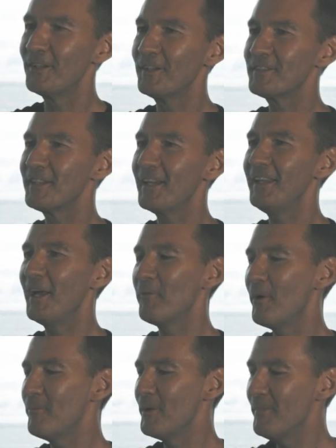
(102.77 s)
going to say, yeah,
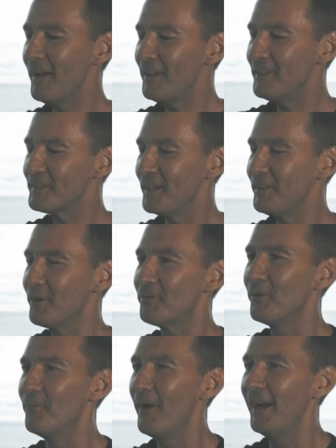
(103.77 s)
when we met you said you're
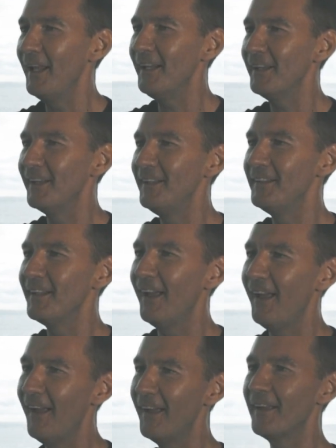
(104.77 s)
from Reading, and
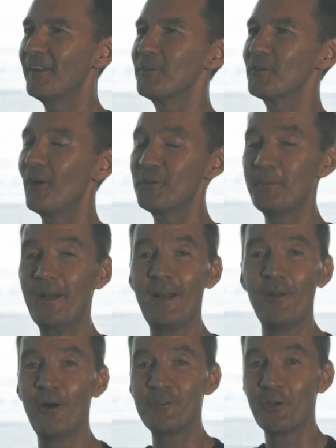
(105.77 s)
because I spent a
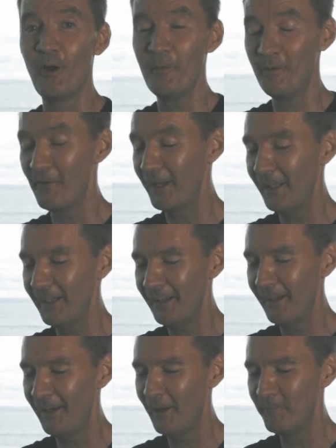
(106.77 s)
lot of time in Reading,
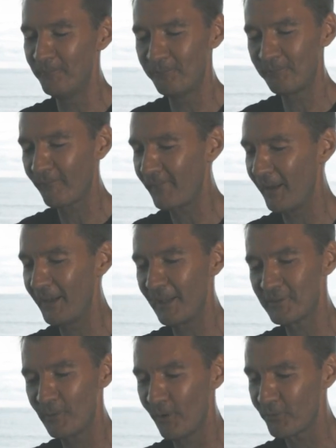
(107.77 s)
and
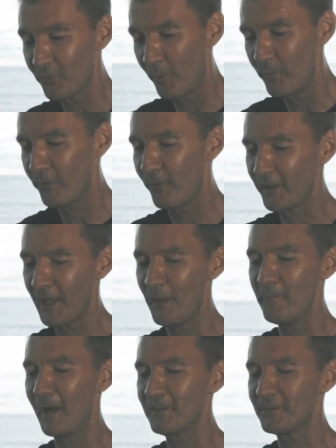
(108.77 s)
that's where I was from before I
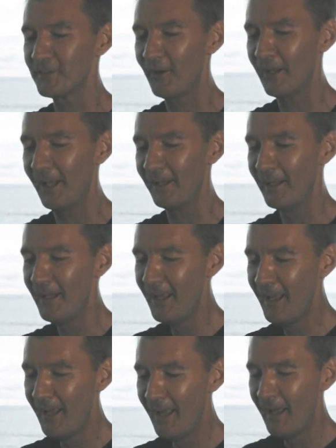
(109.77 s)
came back to Thailand.
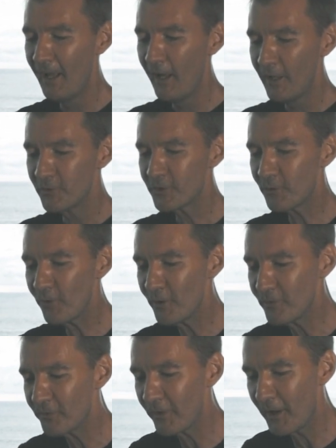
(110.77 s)
So
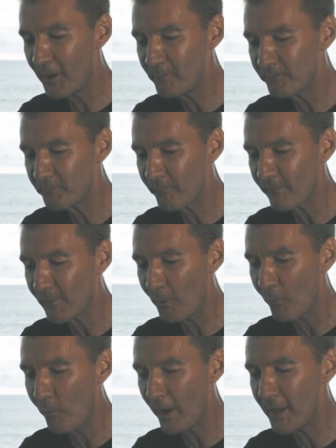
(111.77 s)
Groove,
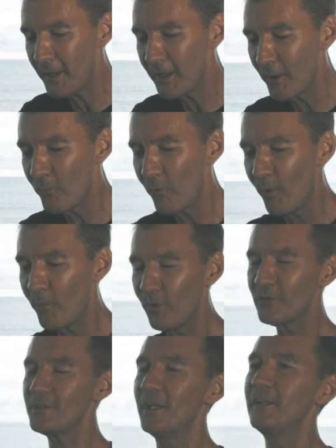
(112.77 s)
when and what
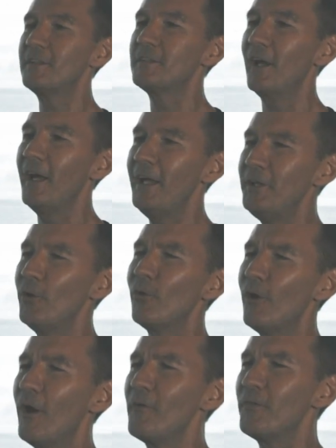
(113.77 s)
was it in
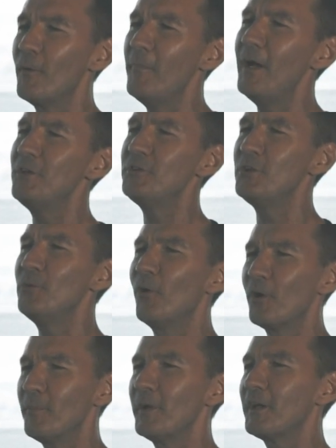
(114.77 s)
your life that made you
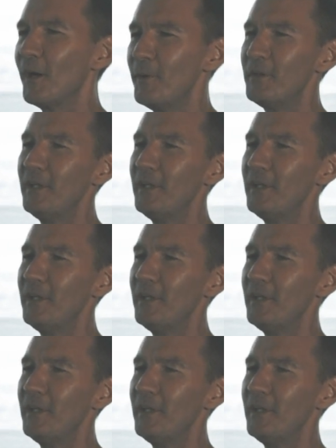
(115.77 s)
want to become a